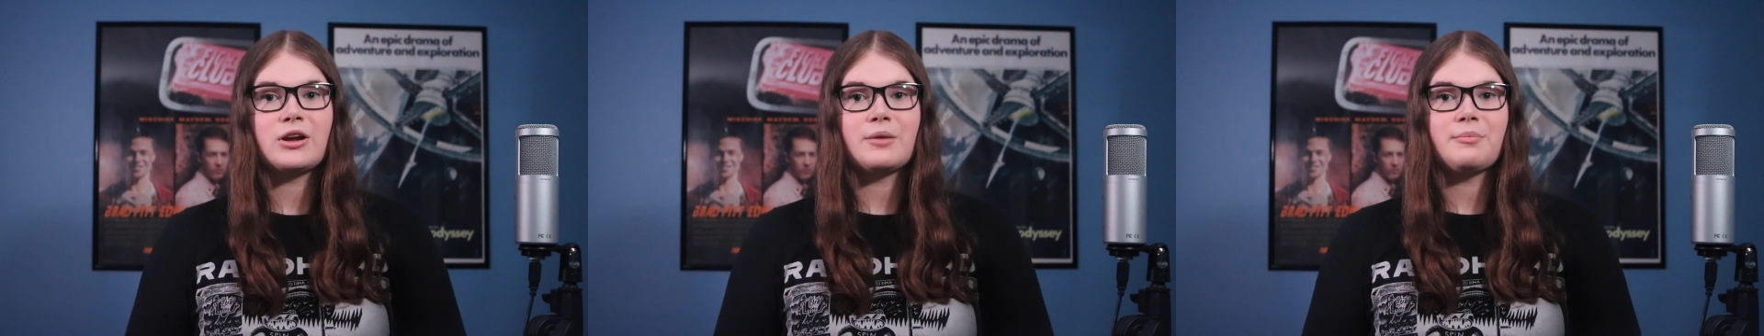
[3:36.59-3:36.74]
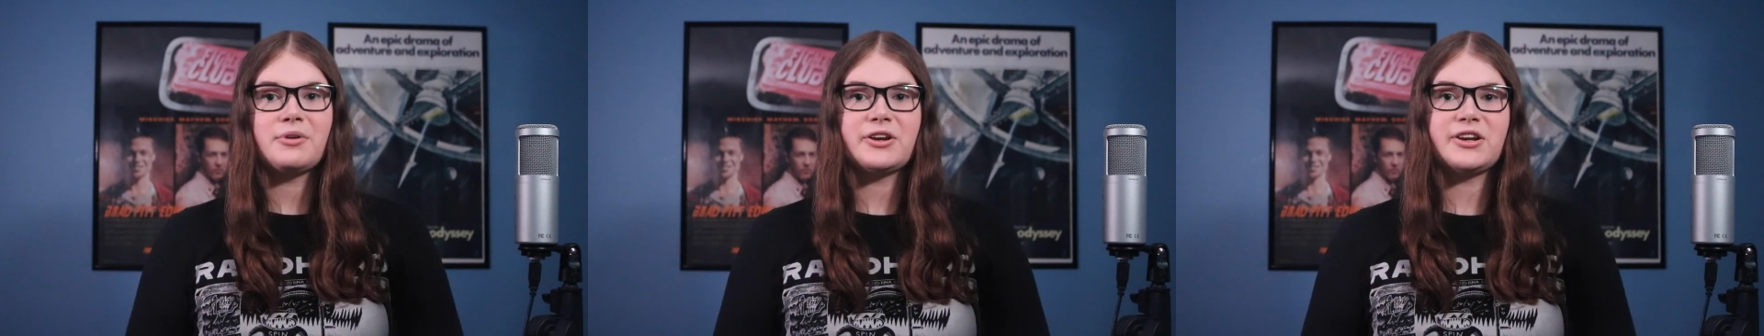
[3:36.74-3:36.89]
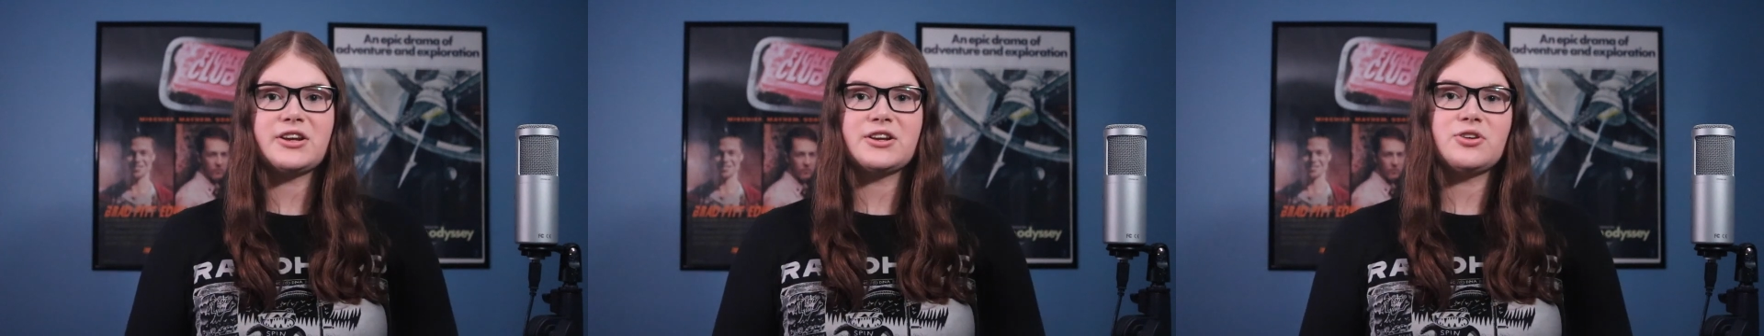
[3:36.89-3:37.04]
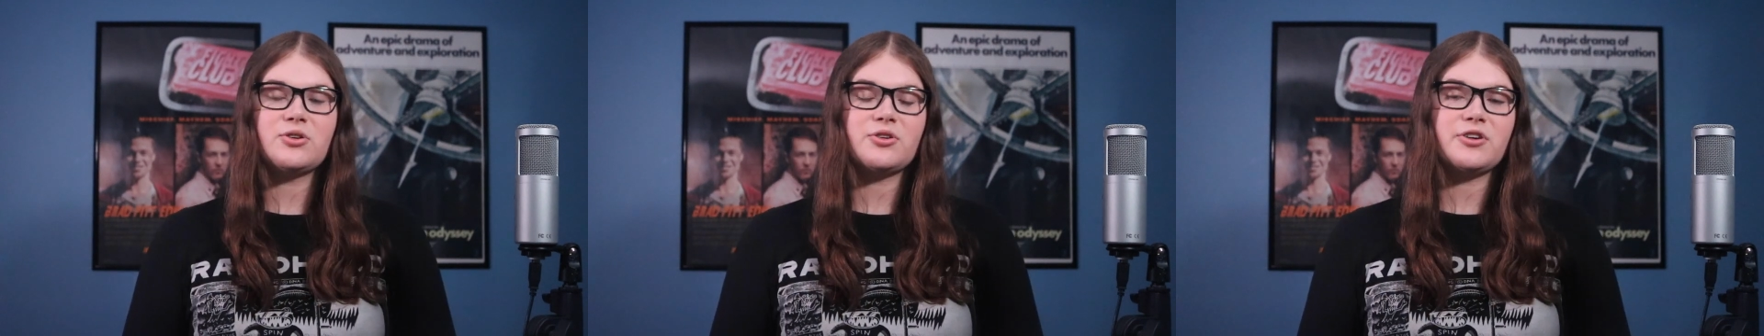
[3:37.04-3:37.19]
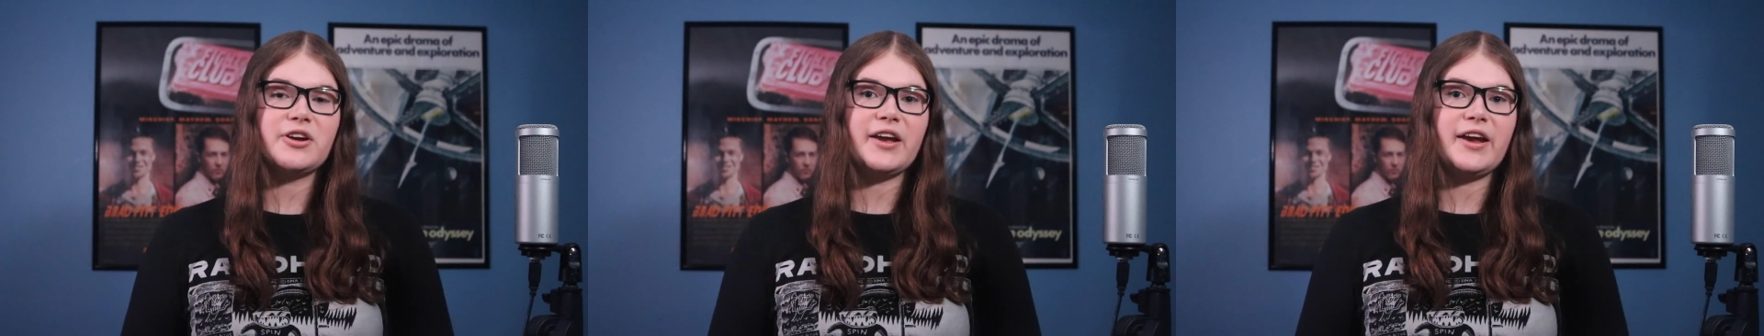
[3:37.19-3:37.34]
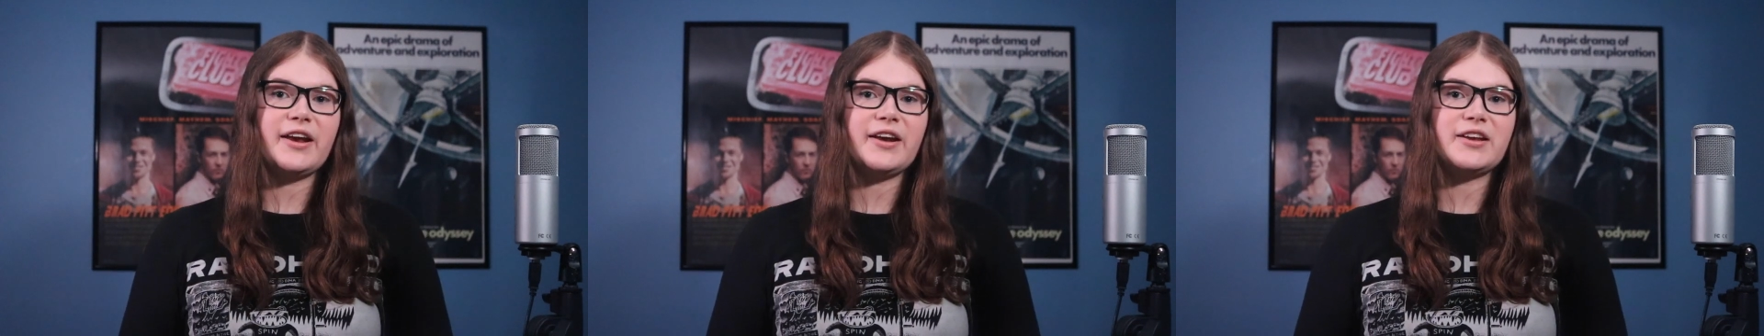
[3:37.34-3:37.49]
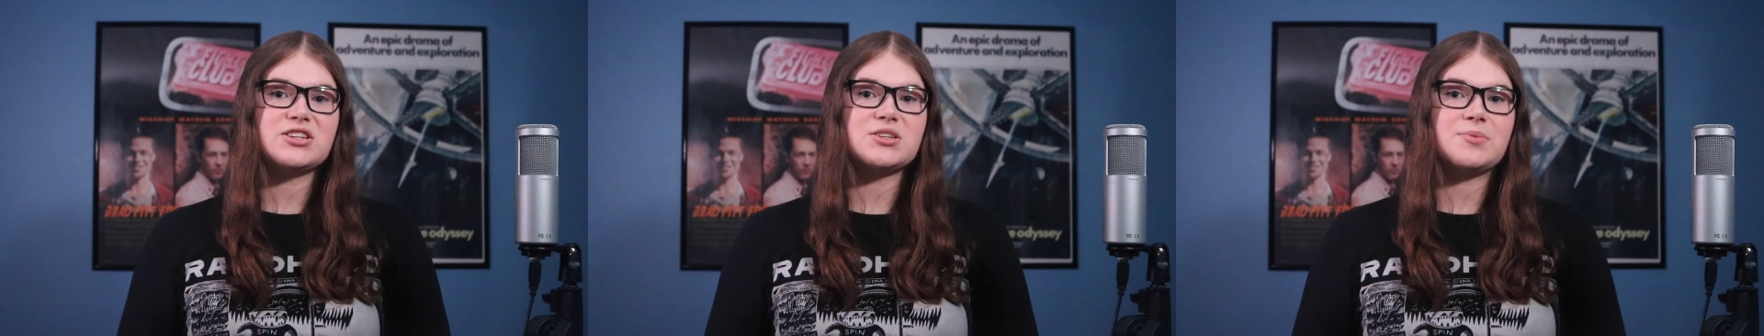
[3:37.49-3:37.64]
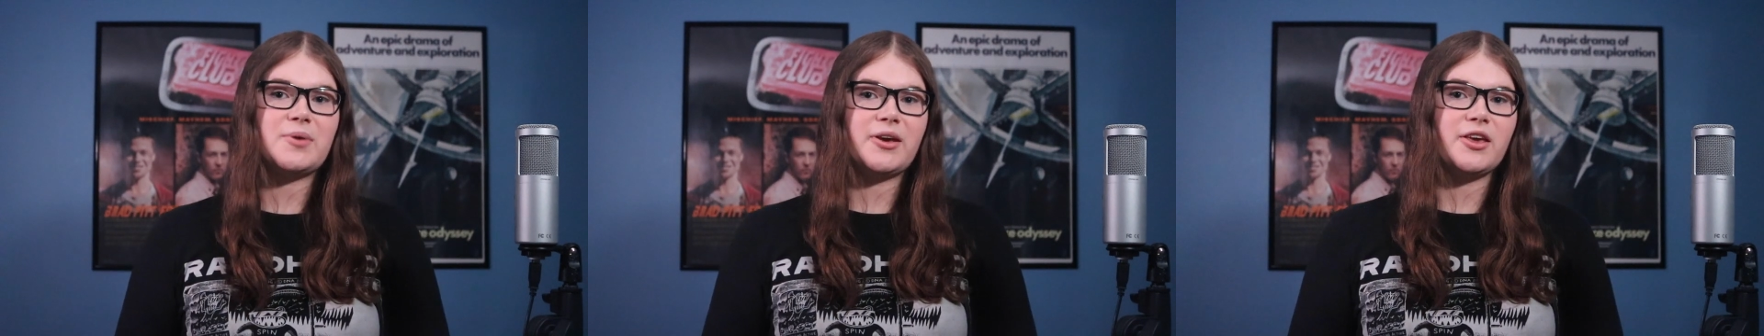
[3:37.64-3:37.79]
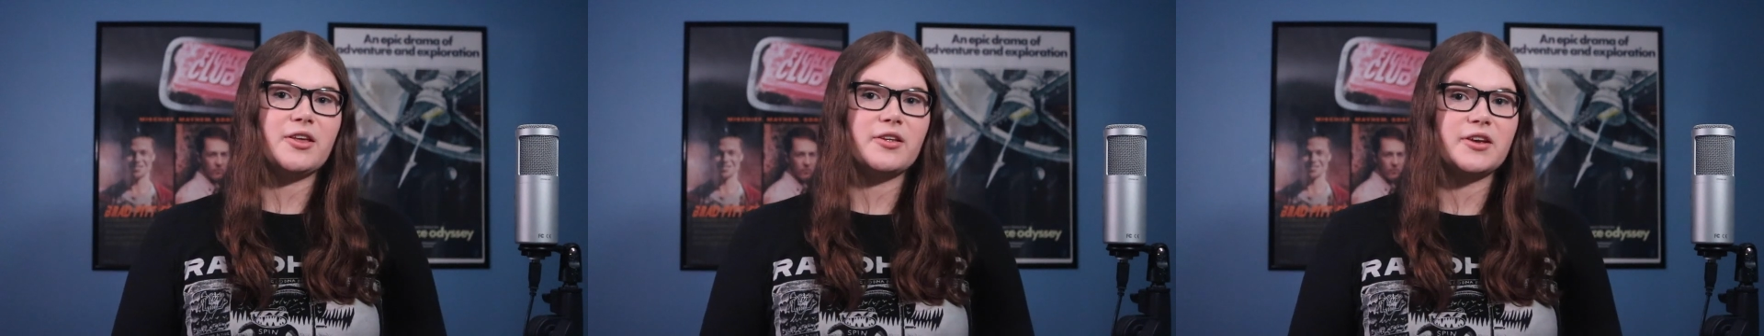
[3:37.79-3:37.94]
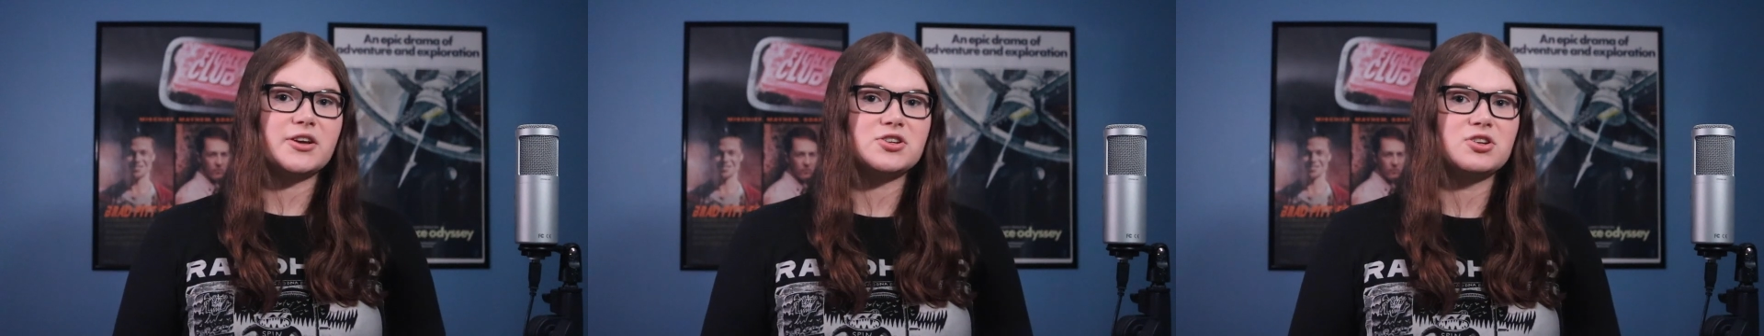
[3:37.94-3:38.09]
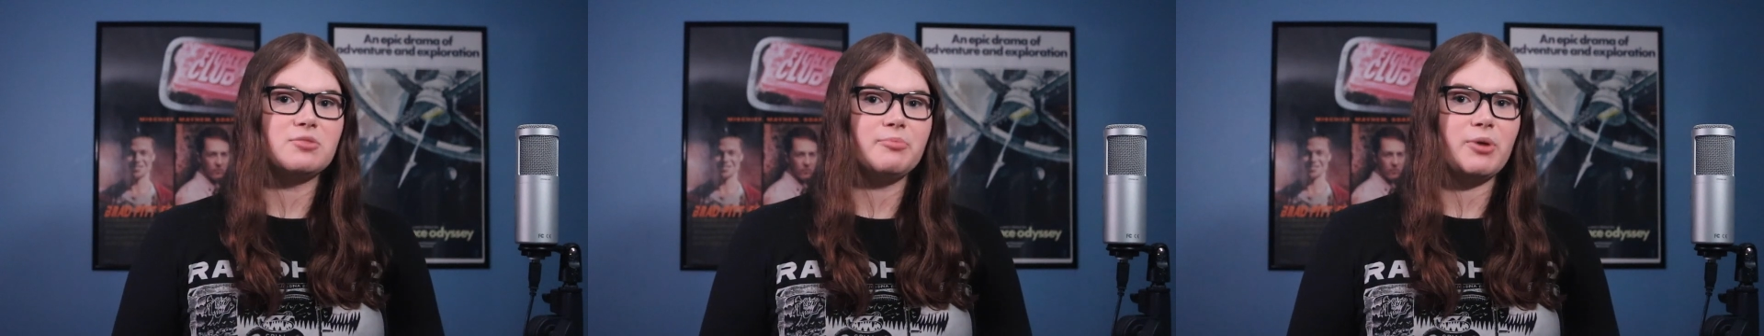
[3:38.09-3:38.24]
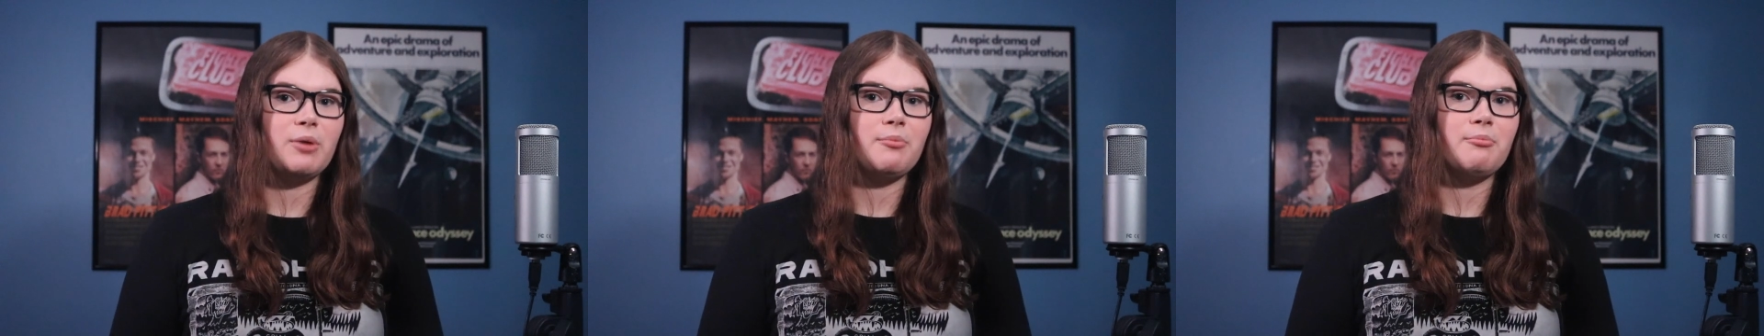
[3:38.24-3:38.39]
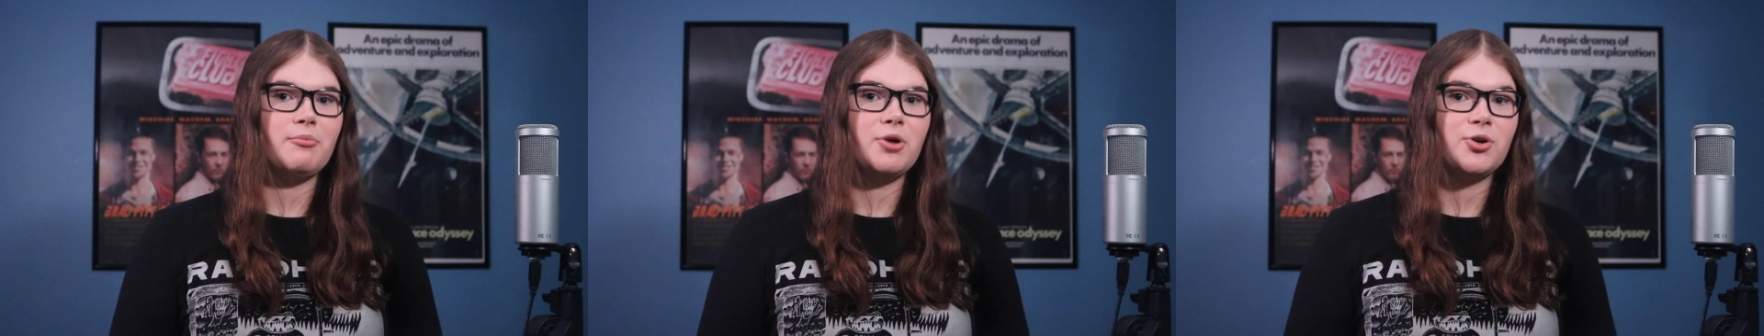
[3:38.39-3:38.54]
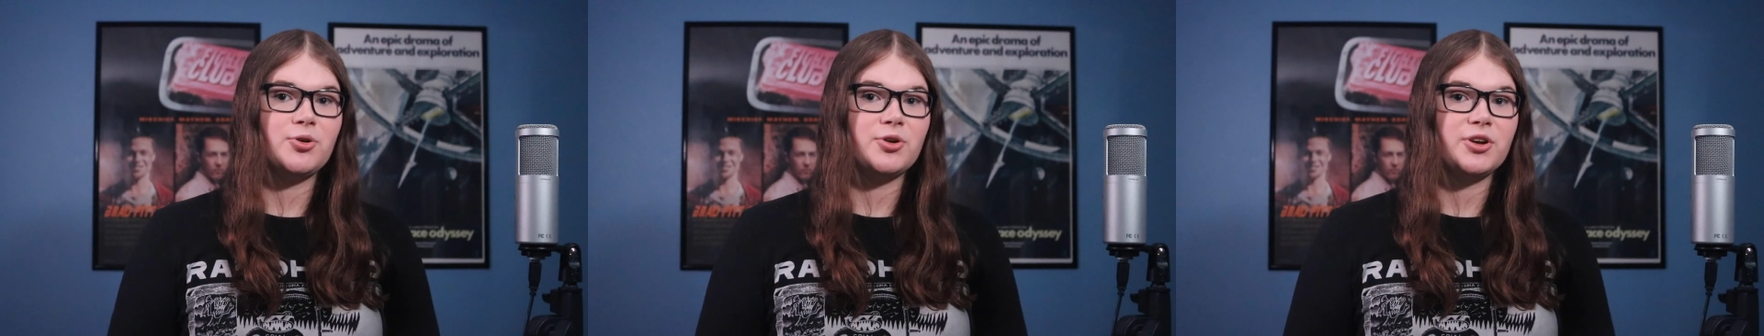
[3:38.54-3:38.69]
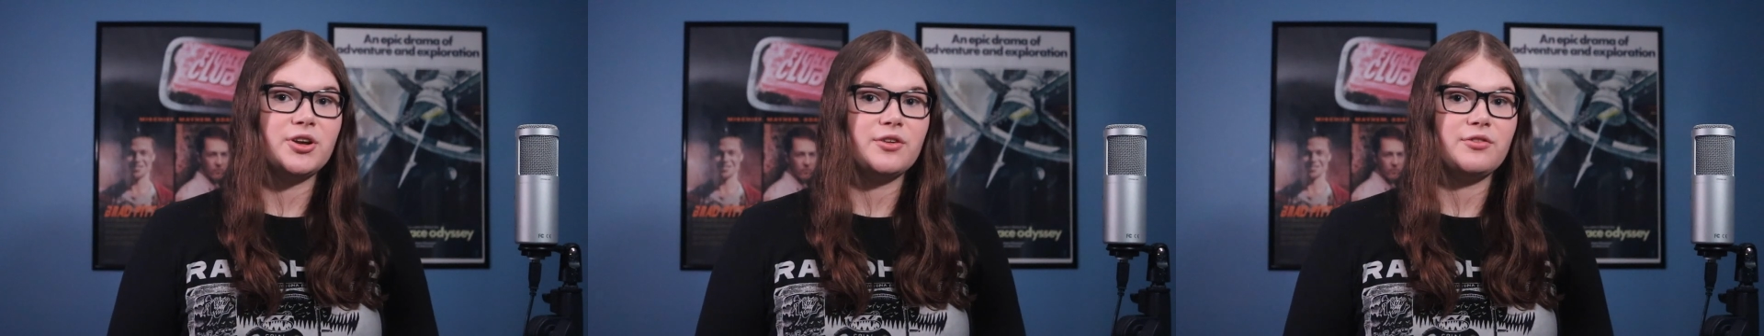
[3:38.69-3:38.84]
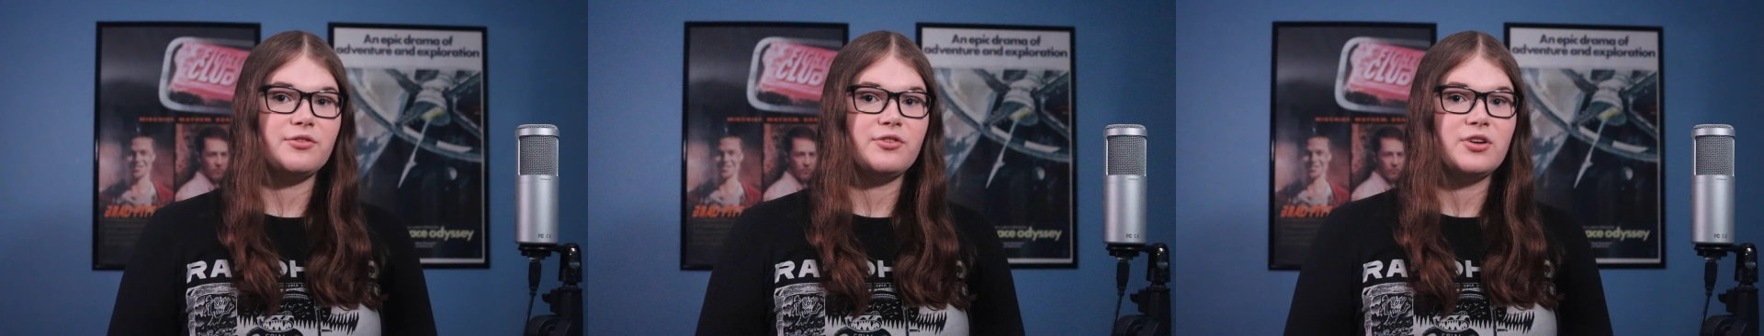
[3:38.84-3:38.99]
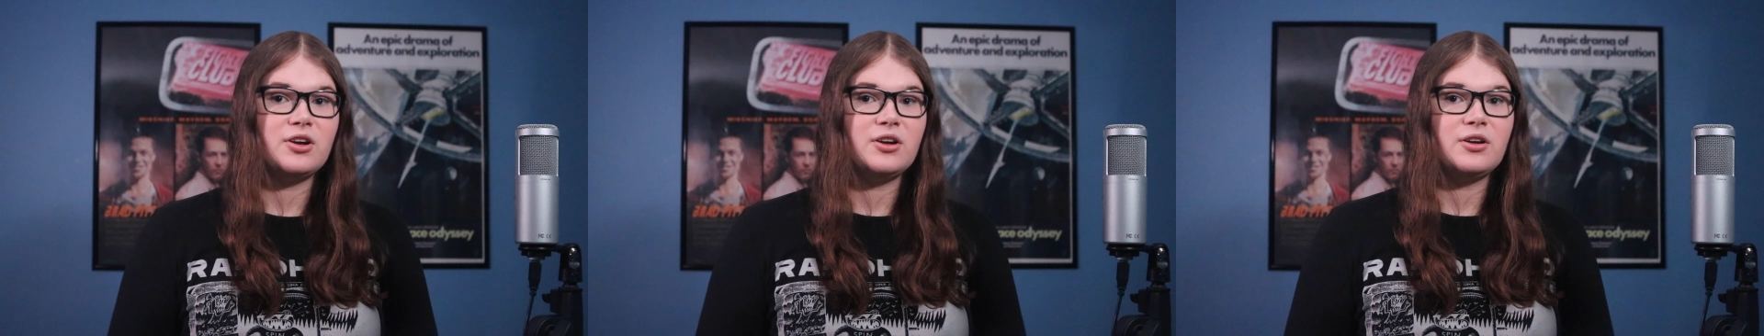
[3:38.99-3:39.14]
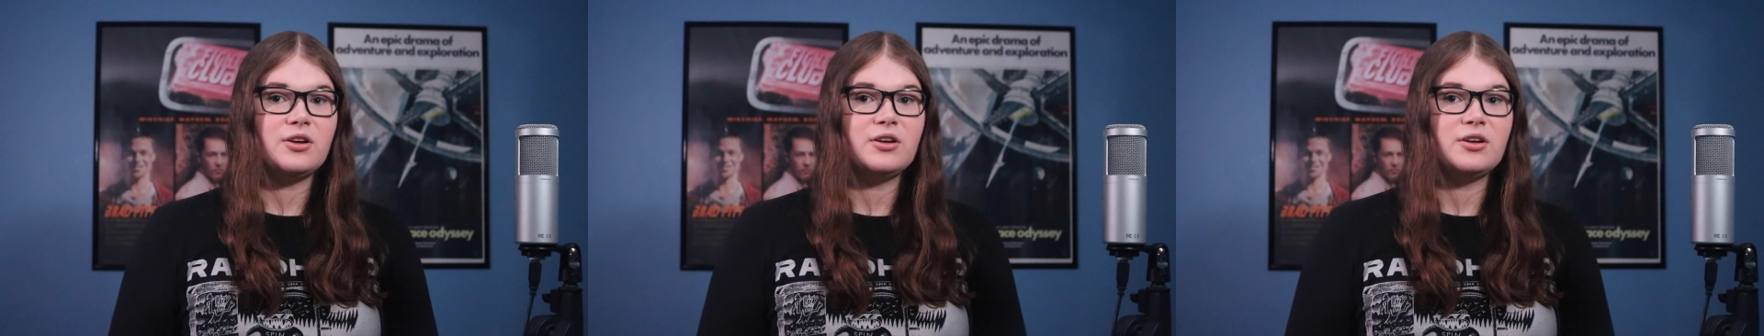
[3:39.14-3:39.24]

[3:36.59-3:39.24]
But ignoring any speculation about motive,